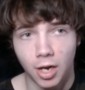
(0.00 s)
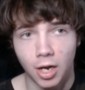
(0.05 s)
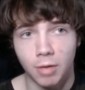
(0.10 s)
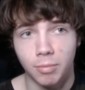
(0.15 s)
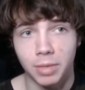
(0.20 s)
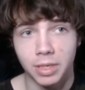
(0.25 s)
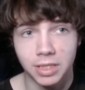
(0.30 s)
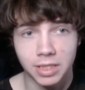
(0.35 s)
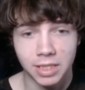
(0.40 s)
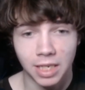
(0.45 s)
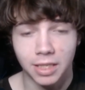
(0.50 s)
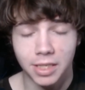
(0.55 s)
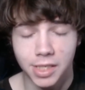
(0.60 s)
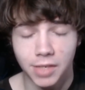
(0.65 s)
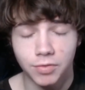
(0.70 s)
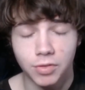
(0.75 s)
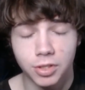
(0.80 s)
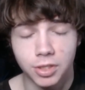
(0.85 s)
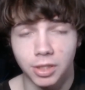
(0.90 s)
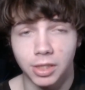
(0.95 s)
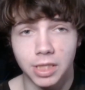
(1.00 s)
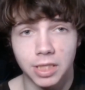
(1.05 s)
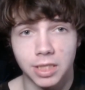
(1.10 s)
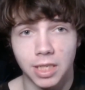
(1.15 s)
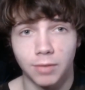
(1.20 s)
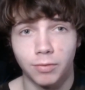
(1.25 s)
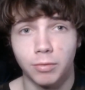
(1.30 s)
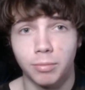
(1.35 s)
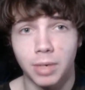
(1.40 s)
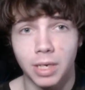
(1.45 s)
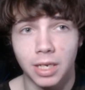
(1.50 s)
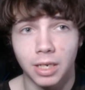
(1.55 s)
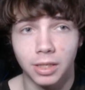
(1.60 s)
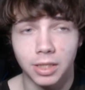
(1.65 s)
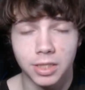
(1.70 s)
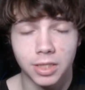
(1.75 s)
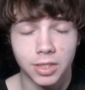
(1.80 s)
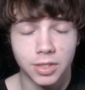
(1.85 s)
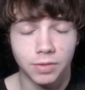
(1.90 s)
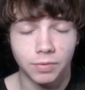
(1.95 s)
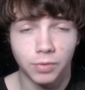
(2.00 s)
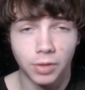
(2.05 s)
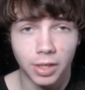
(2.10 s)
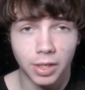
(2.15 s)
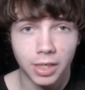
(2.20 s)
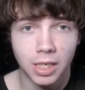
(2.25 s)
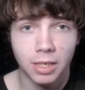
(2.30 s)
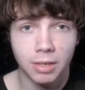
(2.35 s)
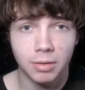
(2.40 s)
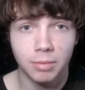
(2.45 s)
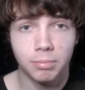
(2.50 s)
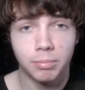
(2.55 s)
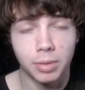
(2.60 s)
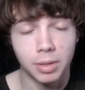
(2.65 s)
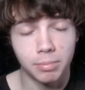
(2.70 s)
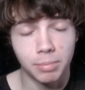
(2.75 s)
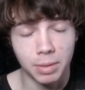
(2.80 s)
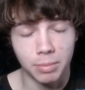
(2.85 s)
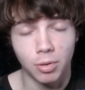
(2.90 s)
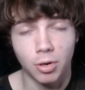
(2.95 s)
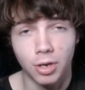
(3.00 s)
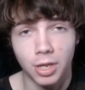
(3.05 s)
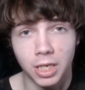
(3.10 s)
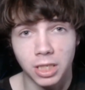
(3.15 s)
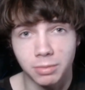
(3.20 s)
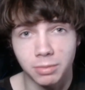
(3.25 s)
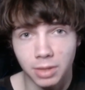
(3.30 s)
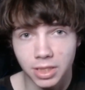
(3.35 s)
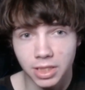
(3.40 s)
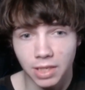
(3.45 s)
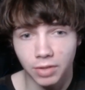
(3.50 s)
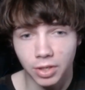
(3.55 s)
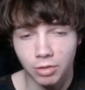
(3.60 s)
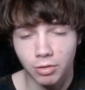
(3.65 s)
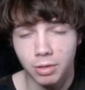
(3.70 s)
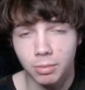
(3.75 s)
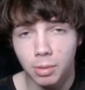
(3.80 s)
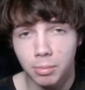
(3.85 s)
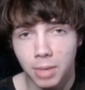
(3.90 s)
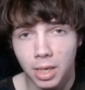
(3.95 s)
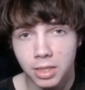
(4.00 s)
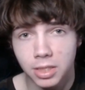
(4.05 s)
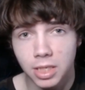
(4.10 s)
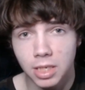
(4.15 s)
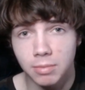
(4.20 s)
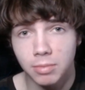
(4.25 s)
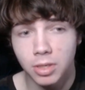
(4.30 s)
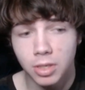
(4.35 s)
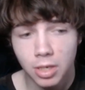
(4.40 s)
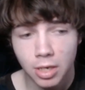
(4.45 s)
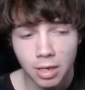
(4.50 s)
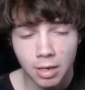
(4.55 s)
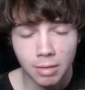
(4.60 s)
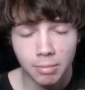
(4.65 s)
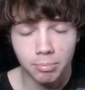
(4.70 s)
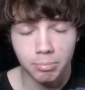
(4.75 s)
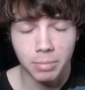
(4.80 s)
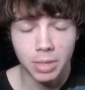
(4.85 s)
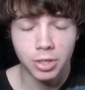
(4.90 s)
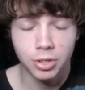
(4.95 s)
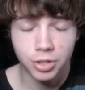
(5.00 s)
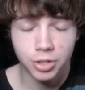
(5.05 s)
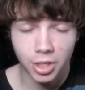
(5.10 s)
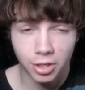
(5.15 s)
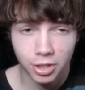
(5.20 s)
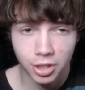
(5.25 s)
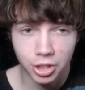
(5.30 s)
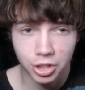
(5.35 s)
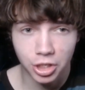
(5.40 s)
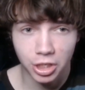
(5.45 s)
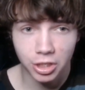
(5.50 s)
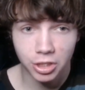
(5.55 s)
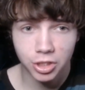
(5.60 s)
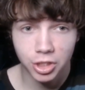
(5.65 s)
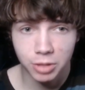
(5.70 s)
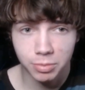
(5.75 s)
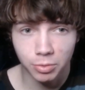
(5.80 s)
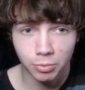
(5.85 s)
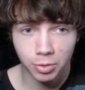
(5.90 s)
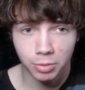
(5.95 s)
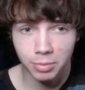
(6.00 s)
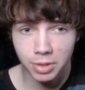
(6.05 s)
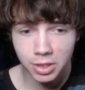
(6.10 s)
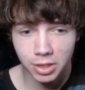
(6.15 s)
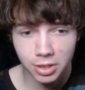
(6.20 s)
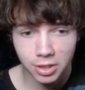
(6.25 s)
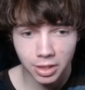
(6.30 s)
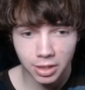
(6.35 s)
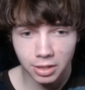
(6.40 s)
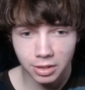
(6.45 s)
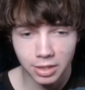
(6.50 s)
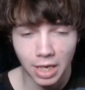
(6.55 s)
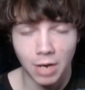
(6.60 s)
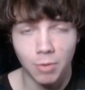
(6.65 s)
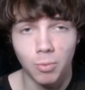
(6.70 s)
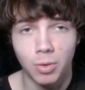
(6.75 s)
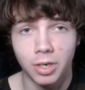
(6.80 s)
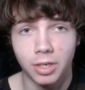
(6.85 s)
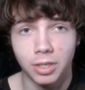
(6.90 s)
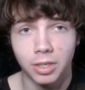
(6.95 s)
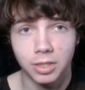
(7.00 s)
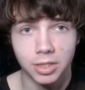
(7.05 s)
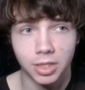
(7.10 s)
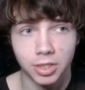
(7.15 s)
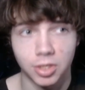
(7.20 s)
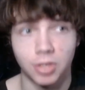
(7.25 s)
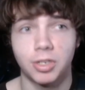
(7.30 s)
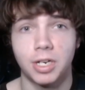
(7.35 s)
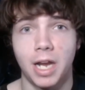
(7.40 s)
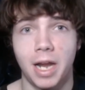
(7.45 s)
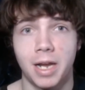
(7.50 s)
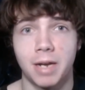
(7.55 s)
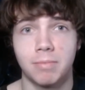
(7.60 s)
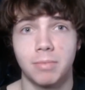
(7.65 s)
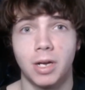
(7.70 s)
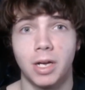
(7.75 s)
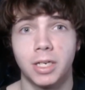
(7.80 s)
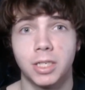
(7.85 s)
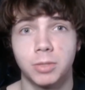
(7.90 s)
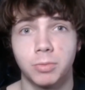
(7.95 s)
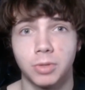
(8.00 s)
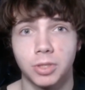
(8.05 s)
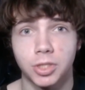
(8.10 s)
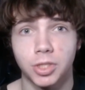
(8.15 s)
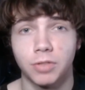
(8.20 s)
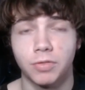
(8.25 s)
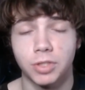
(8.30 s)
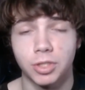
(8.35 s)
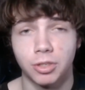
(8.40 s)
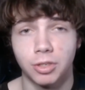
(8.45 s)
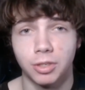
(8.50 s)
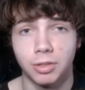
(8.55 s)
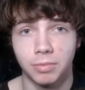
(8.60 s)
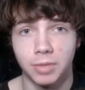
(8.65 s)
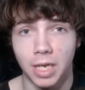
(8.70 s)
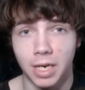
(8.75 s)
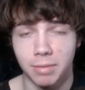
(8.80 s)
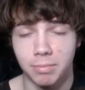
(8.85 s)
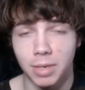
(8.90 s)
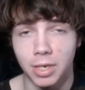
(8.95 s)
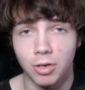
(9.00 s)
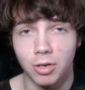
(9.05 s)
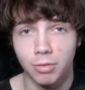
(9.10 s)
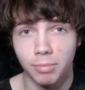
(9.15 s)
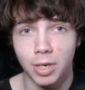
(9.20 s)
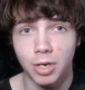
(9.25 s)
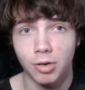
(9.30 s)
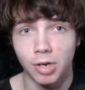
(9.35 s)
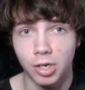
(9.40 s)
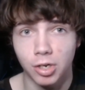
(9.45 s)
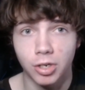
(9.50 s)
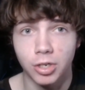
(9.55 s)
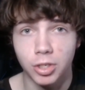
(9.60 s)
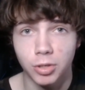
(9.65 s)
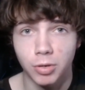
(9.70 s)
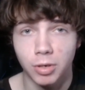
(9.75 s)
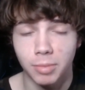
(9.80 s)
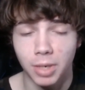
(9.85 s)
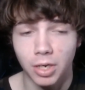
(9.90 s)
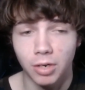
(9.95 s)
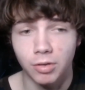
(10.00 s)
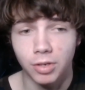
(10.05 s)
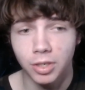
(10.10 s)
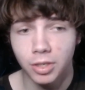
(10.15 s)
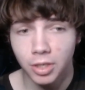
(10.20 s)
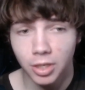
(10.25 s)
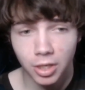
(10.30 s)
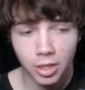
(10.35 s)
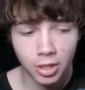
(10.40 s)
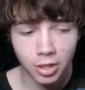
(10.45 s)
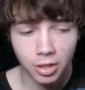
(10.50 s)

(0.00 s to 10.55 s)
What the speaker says: It's not that difficult, at least not for me, and at least it doesn't feel like it, but a big part of that is because I have an incredible mod team. Major shout out to Jinx, she's been with me since like day one, since I started adding mods when the server started getting bigger and bigger and I couldn't do it on my own.